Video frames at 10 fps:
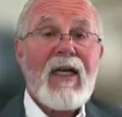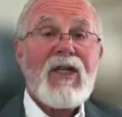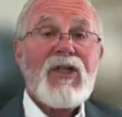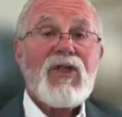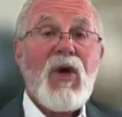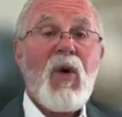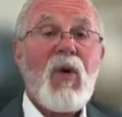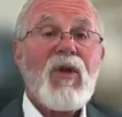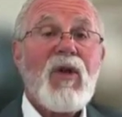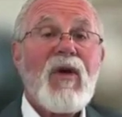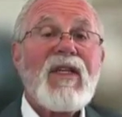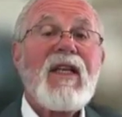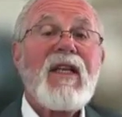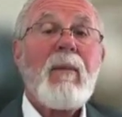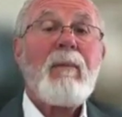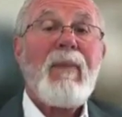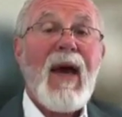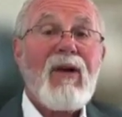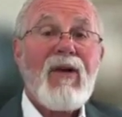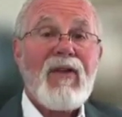So there isn't a
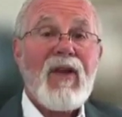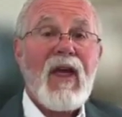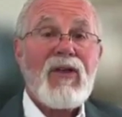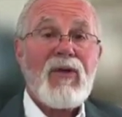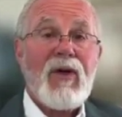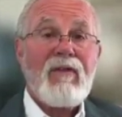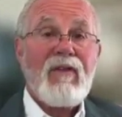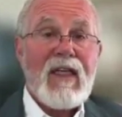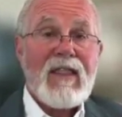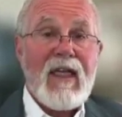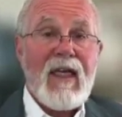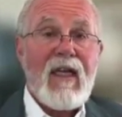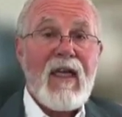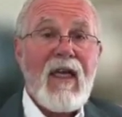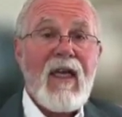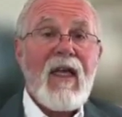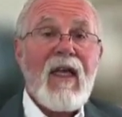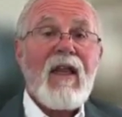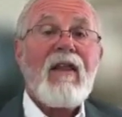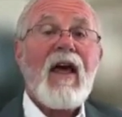better thing to invest in
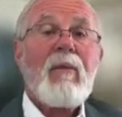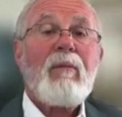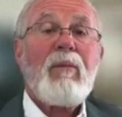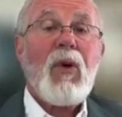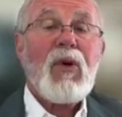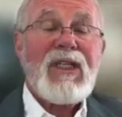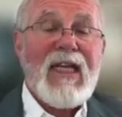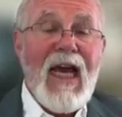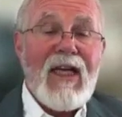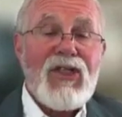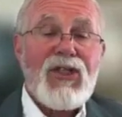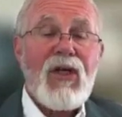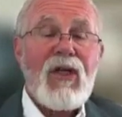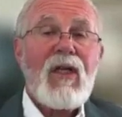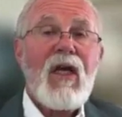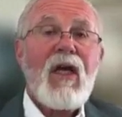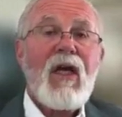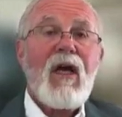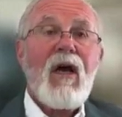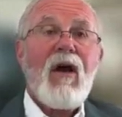than potential,
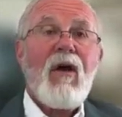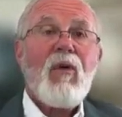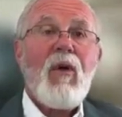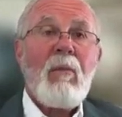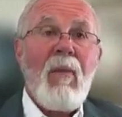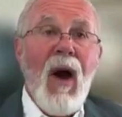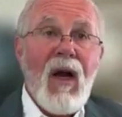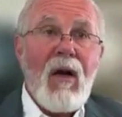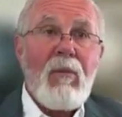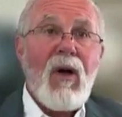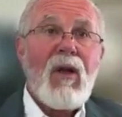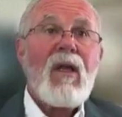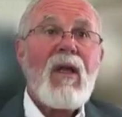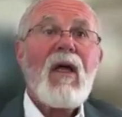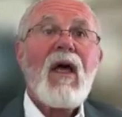remarkable